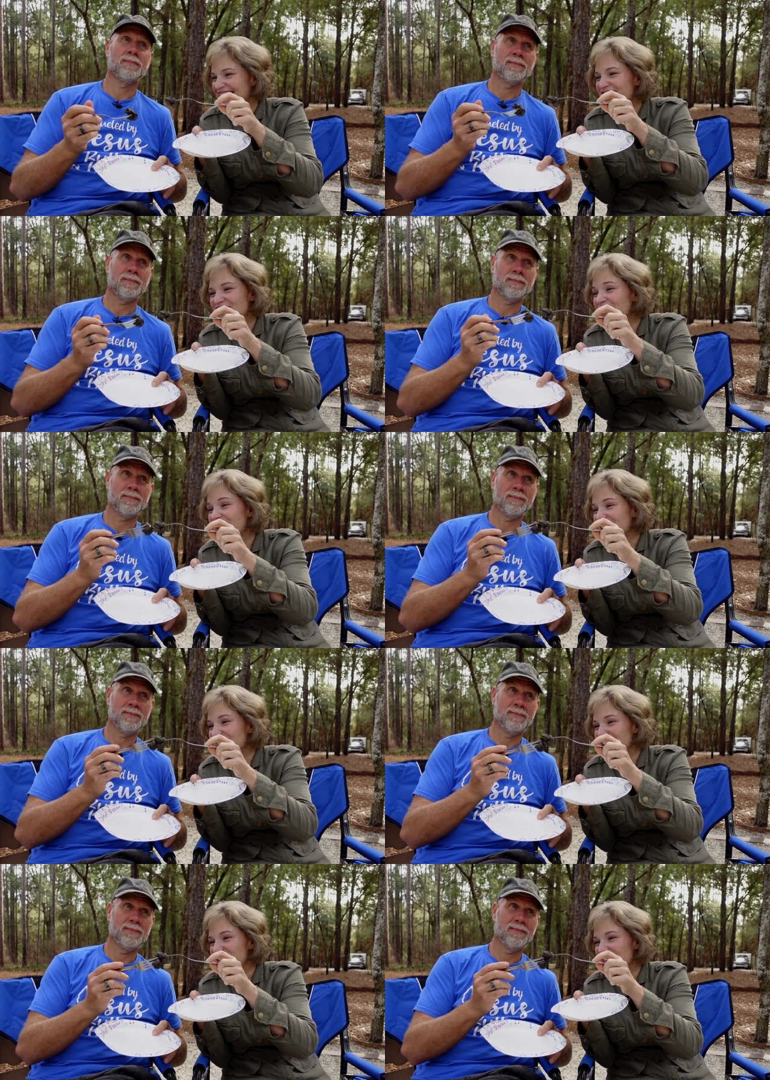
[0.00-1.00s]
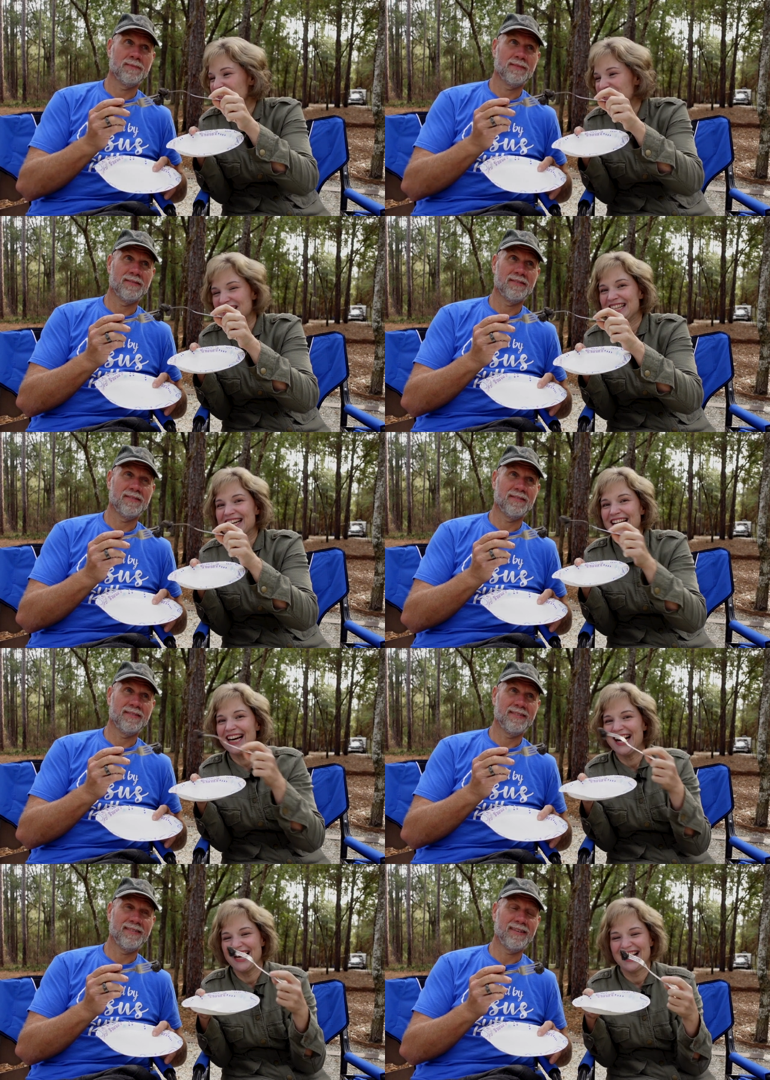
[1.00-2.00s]
Speaker 1: you don't like mushrooms
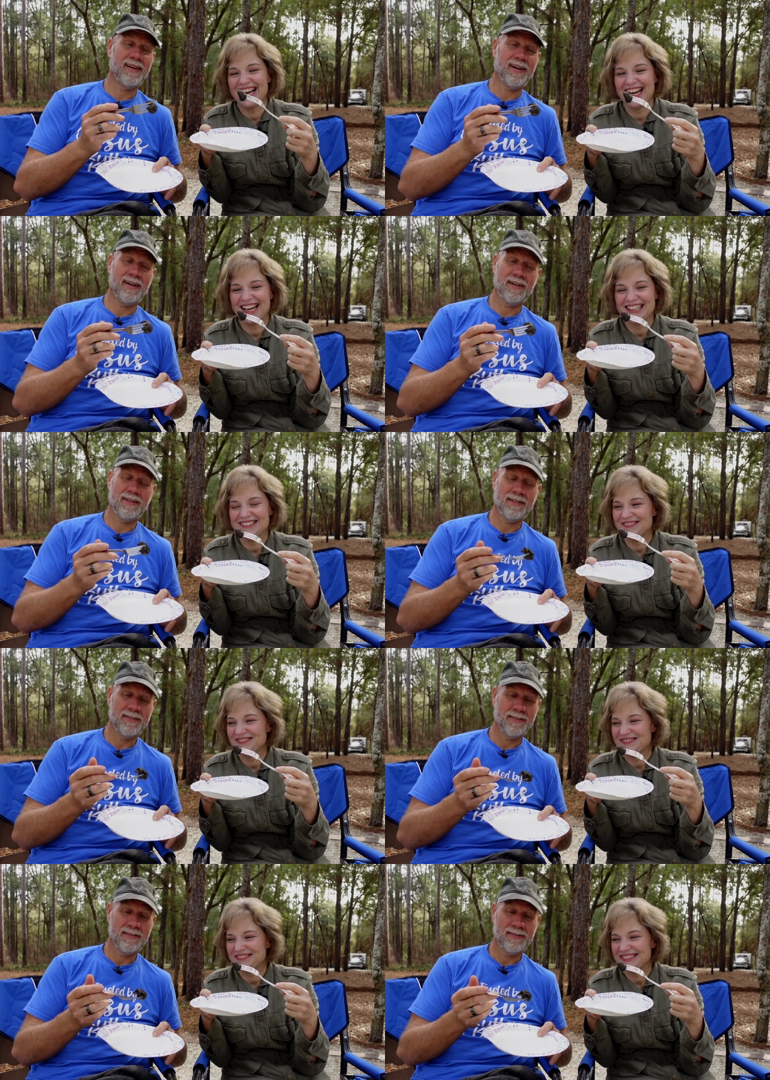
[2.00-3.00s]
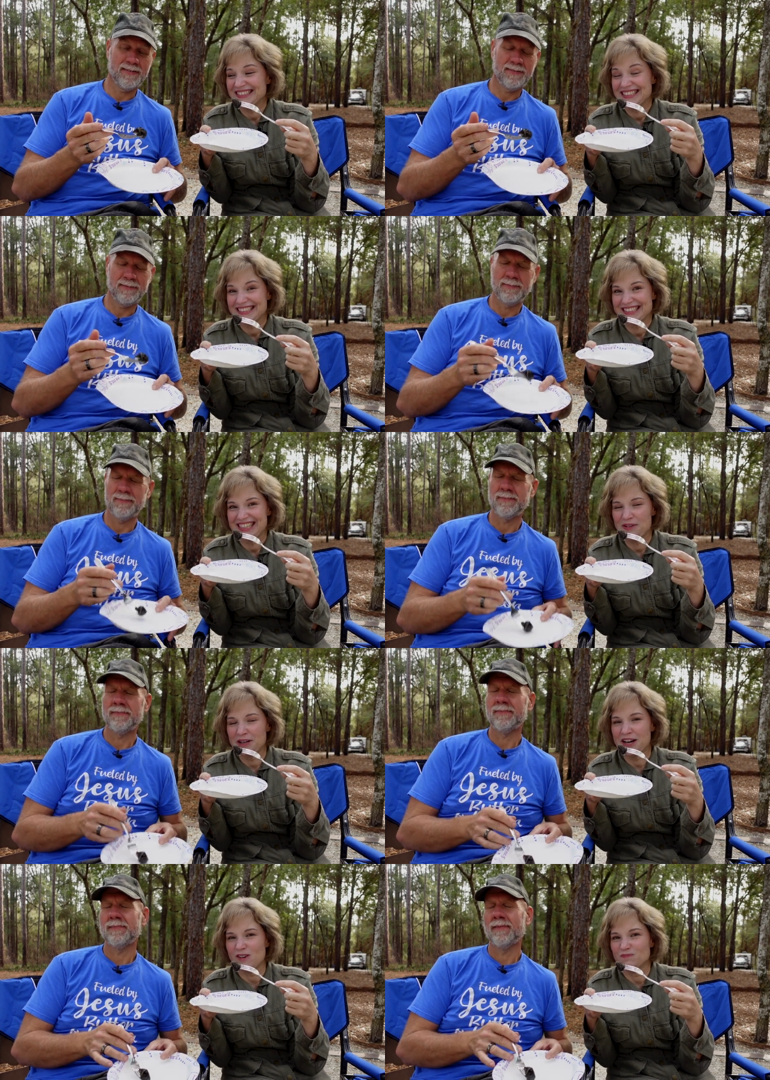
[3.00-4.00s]
either. Mm, uh, Here we
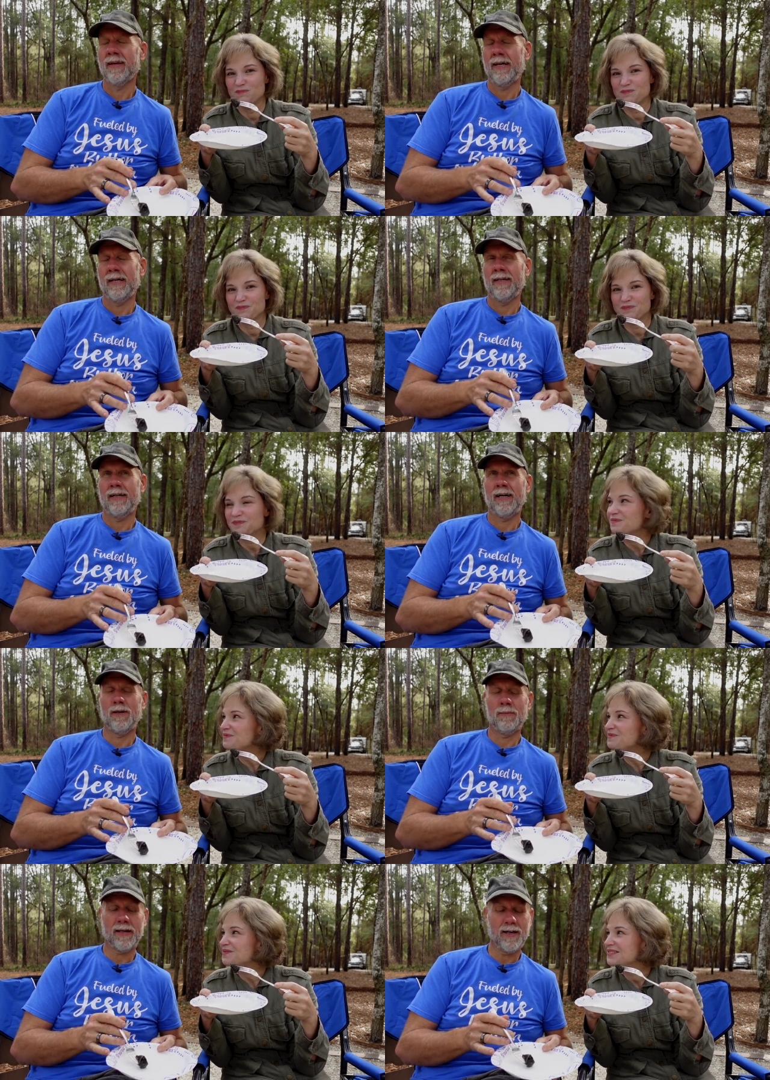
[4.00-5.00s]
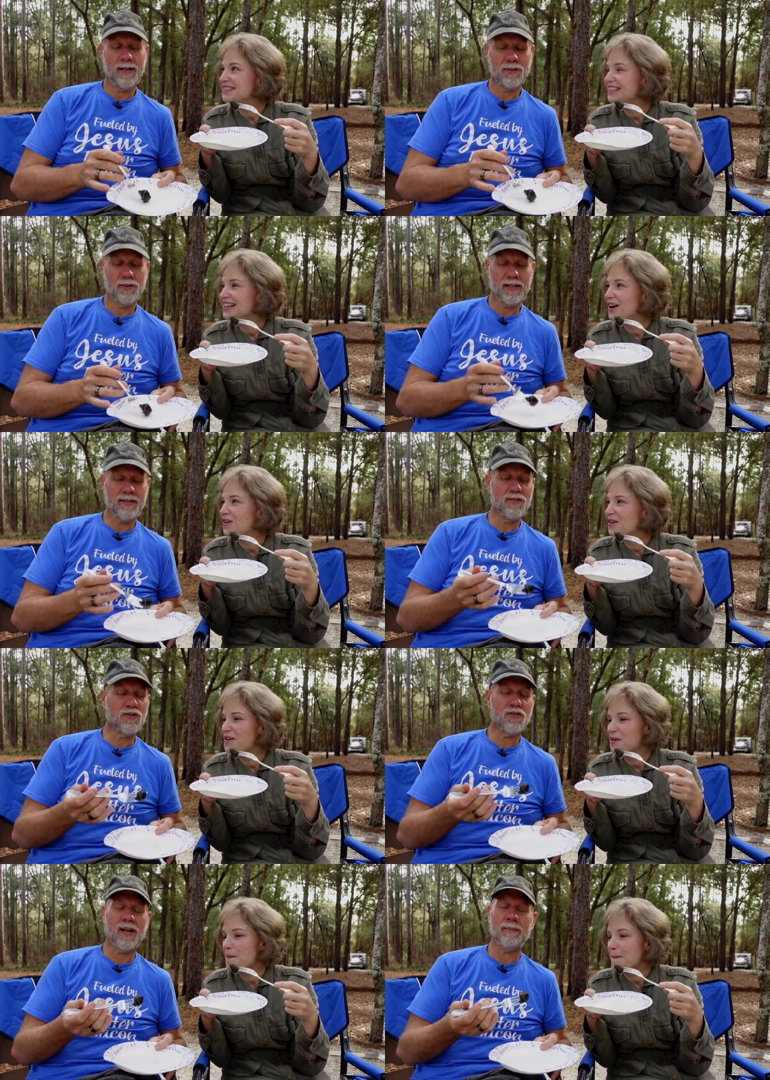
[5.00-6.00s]
go. Oh my
Speaker 2: gosh. This is
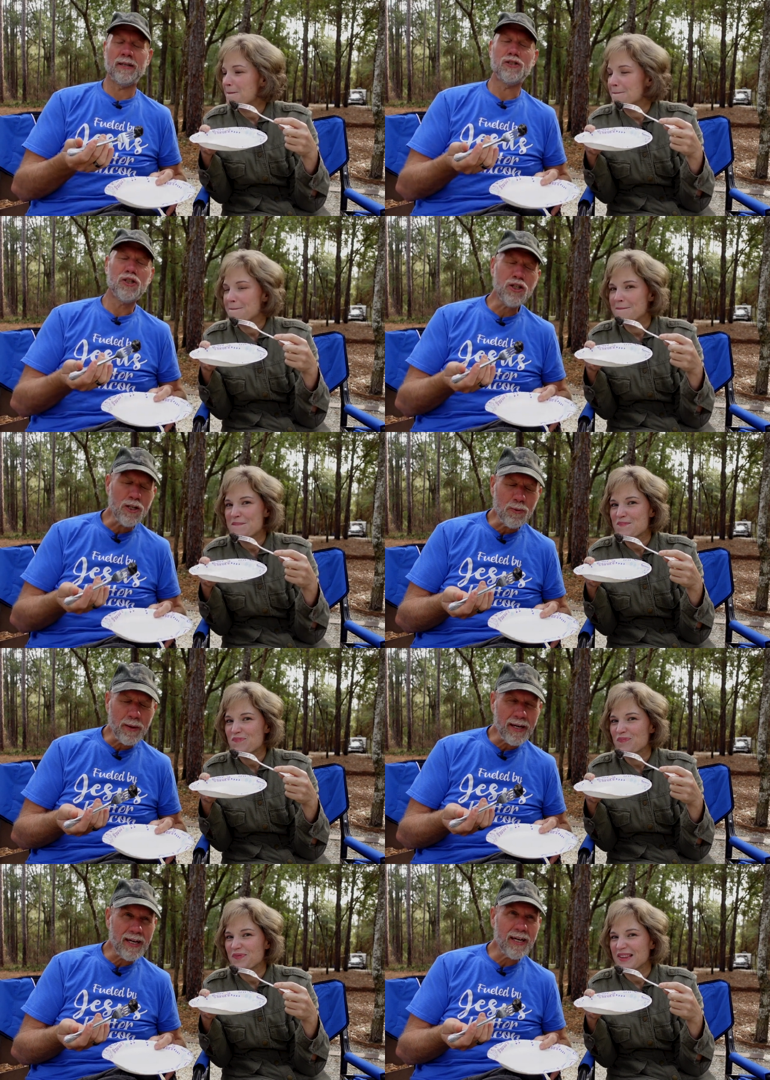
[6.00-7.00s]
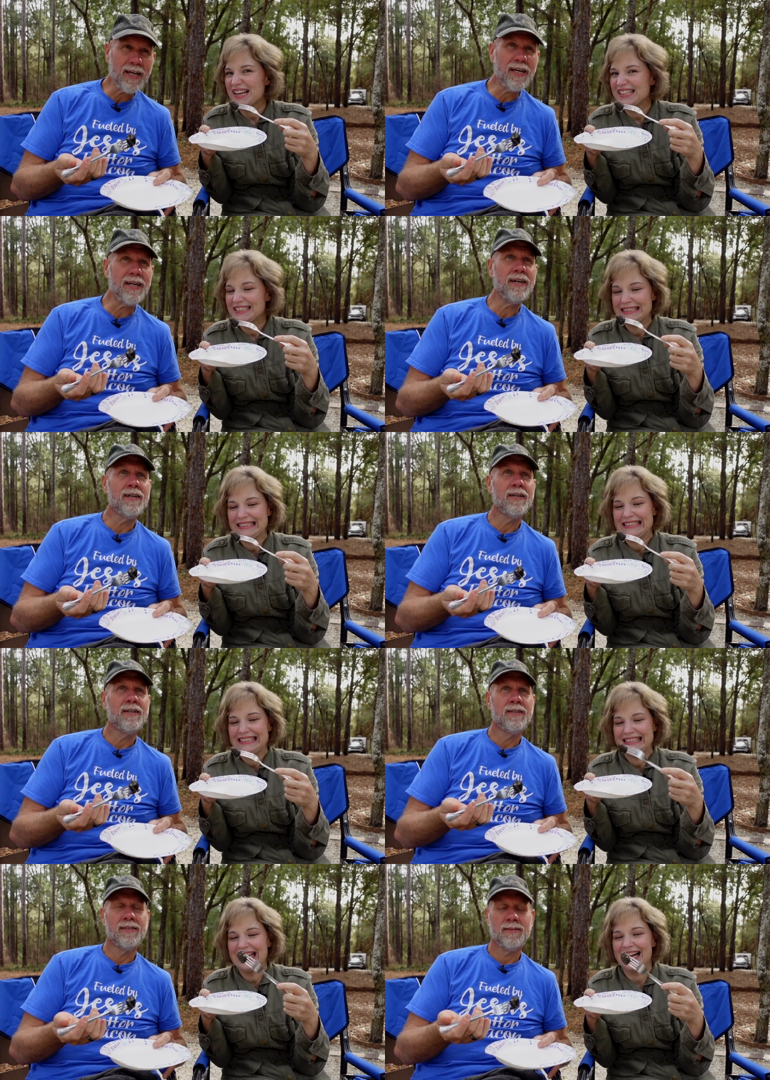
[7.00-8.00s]
just gonna be chewy.
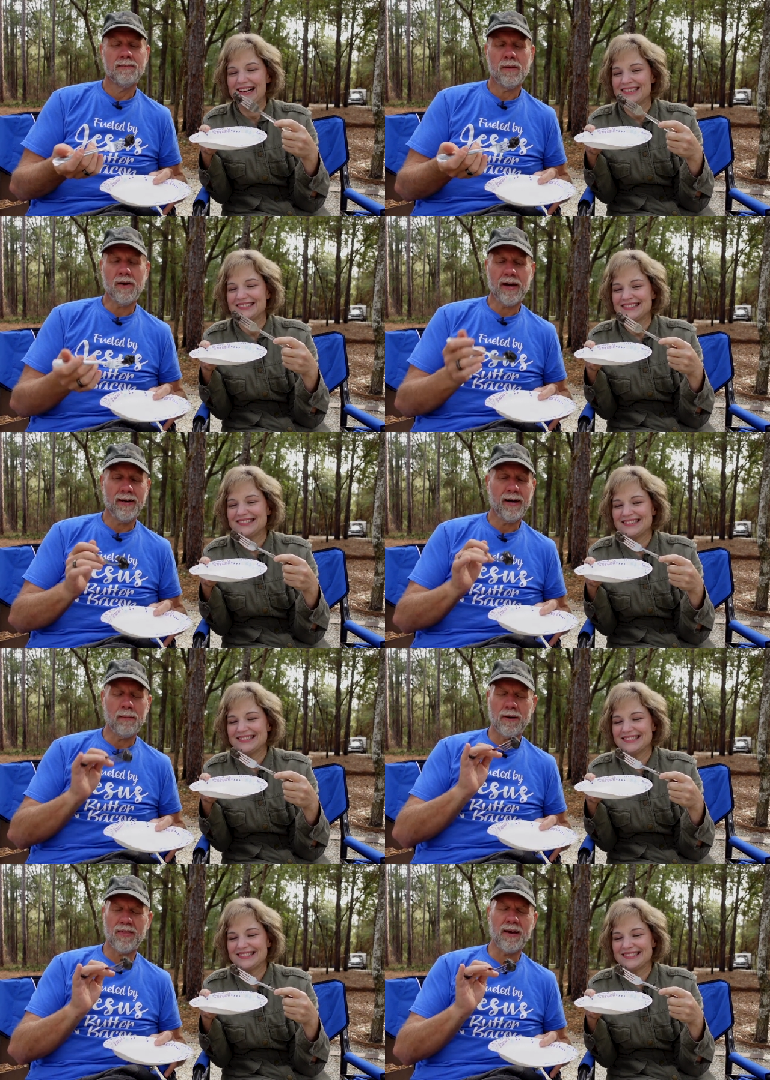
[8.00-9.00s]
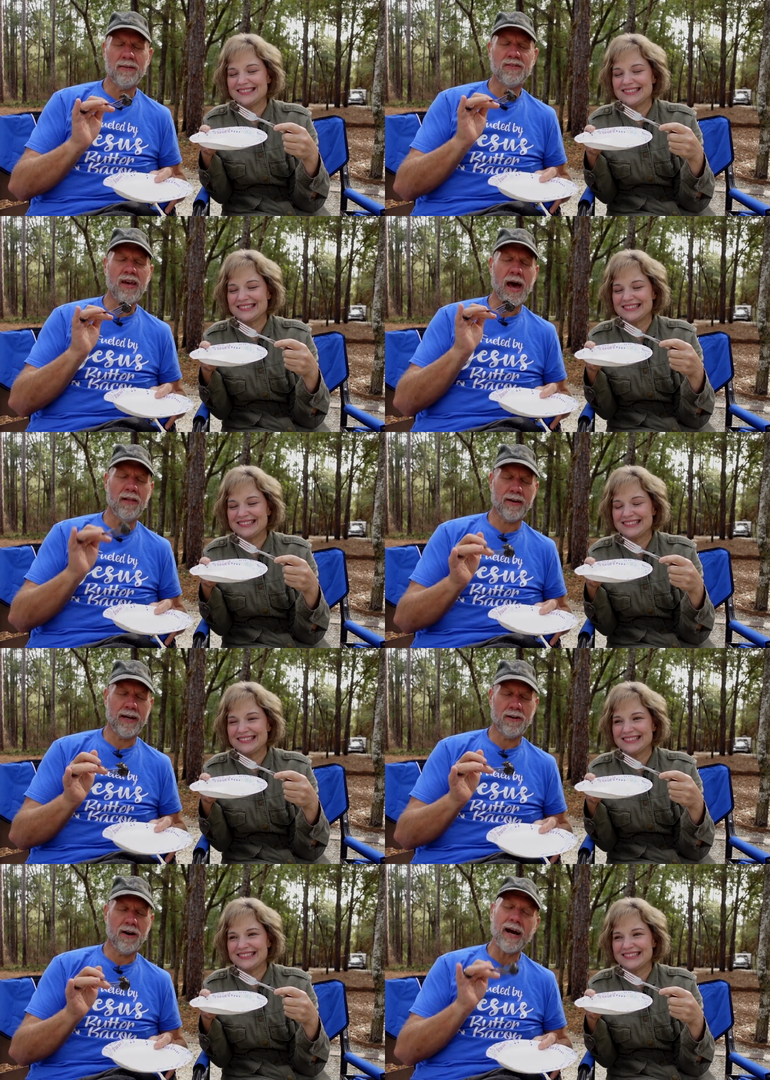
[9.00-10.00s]
Yeah. Okay, I'm gonna think it's
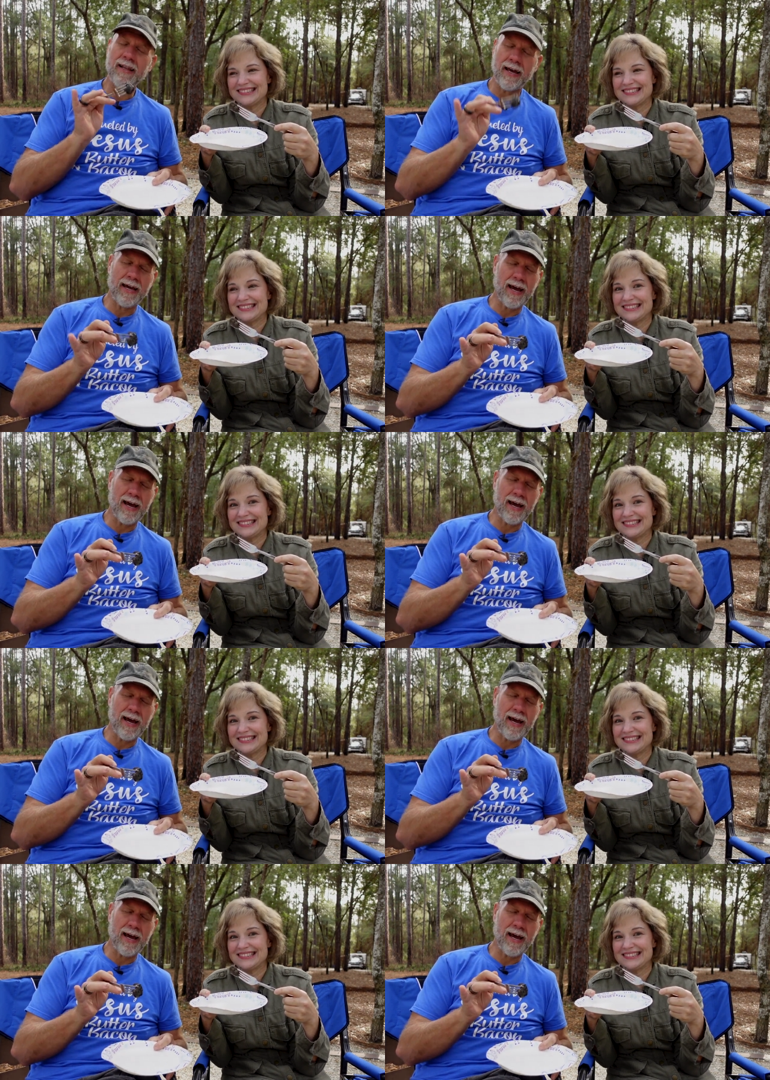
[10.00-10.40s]
alligator. I like